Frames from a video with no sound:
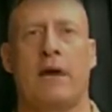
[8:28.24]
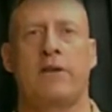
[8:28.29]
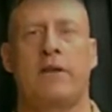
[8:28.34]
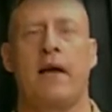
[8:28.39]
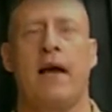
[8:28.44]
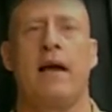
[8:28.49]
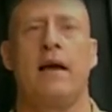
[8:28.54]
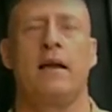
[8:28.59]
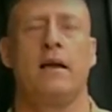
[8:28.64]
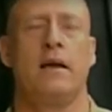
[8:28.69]

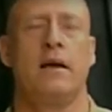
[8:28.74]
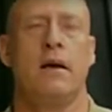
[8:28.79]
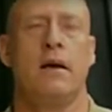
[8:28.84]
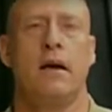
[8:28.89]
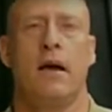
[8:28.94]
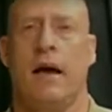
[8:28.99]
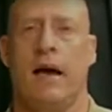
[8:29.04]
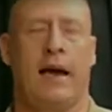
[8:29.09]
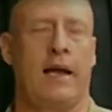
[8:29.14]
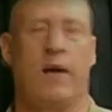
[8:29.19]
that.
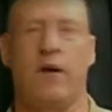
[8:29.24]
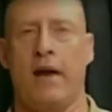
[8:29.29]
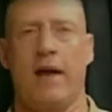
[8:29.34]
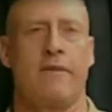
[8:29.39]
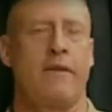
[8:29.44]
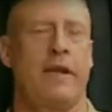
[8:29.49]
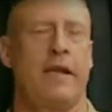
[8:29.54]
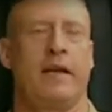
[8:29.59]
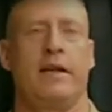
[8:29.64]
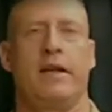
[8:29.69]
I don't
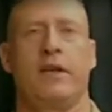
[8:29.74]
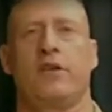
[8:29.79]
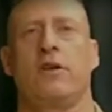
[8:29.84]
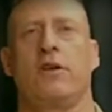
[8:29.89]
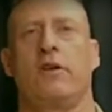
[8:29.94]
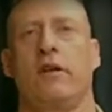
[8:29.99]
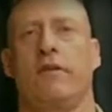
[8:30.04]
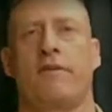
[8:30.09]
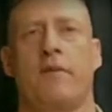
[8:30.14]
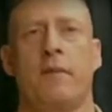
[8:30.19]
have any
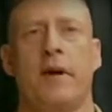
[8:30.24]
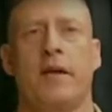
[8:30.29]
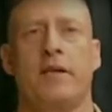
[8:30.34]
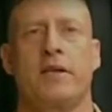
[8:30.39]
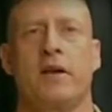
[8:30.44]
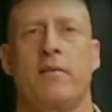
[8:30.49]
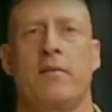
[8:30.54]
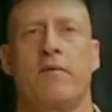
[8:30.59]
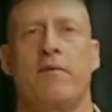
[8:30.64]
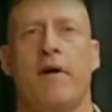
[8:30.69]
additional
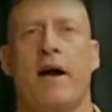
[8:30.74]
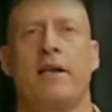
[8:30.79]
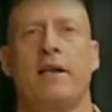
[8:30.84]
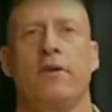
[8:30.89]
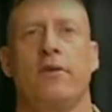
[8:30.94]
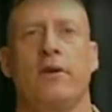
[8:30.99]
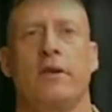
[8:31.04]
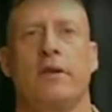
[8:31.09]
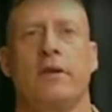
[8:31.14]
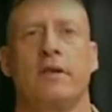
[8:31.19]
information to provide
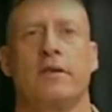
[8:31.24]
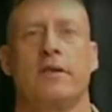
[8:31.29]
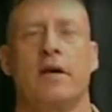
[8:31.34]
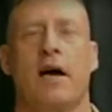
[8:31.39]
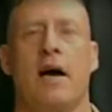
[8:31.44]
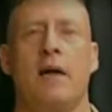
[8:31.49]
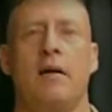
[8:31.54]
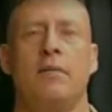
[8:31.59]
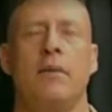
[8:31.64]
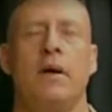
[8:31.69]
you at this
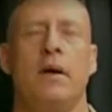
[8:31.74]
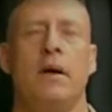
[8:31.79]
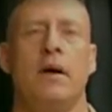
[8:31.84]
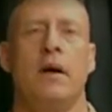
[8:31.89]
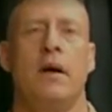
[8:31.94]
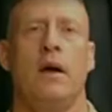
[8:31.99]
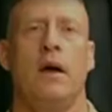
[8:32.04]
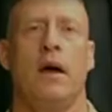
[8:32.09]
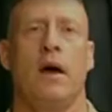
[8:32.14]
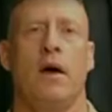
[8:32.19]
time.
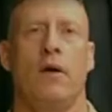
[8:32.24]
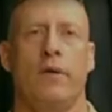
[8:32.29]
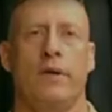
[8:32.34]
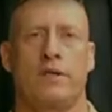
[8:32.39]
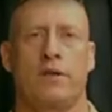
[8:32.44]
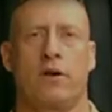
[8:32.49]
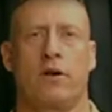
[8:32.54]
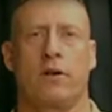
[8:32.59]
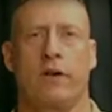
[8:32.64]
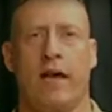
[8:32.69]
We
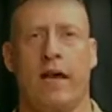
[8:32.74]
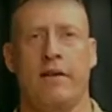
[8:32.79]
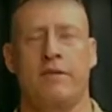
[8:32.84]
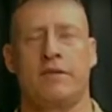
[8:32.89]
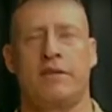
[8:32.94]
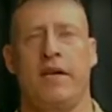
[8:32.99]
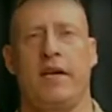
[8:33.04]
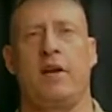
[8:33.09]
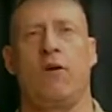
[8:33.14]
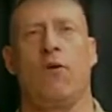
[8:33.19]
certainly have
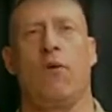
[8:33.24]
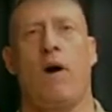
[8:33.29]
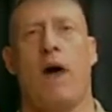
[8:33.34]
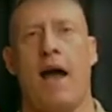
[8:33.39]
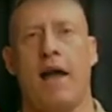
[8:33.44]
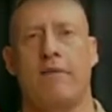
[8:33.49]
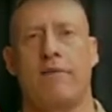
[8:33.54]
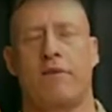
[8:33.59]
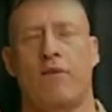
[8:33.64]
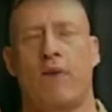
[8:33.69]
seen a
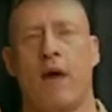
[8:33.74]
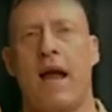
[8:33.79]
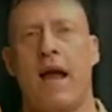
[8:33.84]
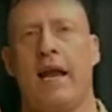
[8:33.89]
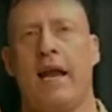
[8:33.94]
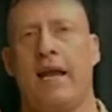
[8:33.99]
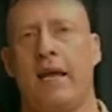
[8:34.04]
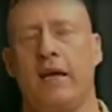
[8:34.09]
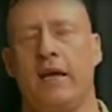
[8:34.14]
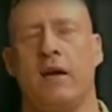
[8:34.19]
wide
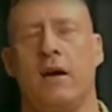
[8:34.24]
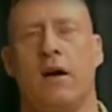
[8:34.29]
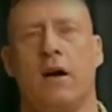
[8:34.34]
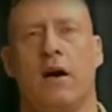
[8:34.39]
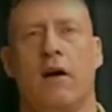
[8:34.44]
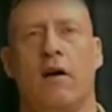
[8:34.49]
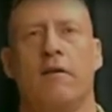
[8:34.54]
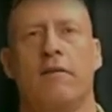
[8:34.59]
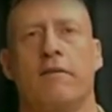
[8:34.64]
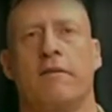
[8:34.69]
variety
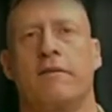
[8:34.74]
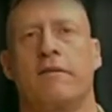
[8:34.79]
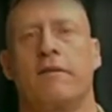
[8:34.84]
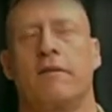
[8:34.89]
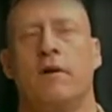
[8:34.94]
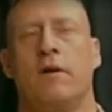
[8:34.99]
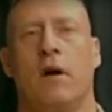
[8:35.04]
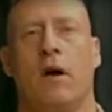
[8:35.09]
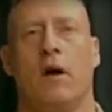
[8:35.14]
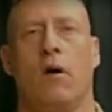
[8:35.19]
of
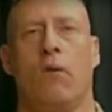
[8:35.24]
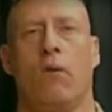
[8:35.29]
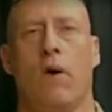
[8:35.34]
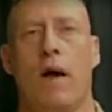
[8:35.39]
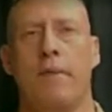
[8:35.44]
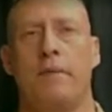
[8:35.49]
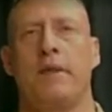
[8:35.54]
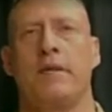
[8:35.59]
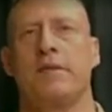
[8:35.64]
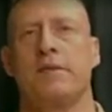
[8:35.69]

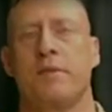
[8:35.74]
weapons